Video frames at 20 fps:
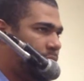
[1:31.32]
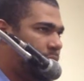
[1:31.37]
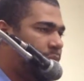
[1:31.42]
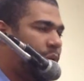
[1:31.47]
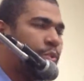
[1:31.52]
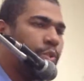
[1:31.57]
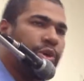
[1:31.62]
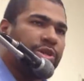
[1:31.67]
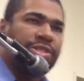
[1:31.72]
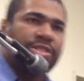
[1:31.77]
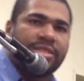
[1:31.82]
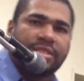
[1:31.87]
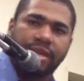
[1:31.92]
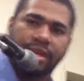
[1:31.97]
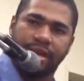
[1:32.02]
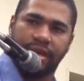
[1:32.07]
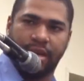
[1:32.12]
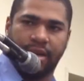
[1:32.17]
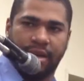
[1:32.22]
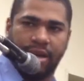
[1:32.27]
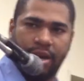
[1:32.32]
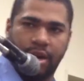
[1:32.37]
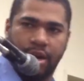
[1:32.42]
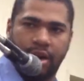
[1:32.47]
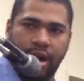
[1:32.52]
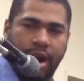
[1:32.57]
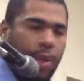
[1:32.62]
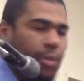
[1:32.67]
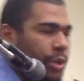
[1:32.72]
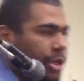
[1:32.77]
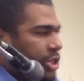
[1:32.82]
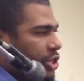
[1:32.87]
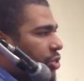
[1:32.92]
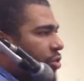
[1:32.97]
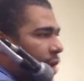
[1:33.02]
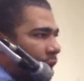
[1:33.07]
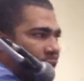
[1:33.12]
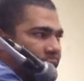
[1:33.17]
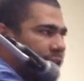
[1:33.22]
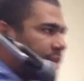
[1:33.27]
But we're sitting here and we're
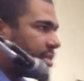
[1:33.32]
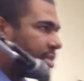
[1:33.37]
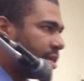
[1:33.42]
trying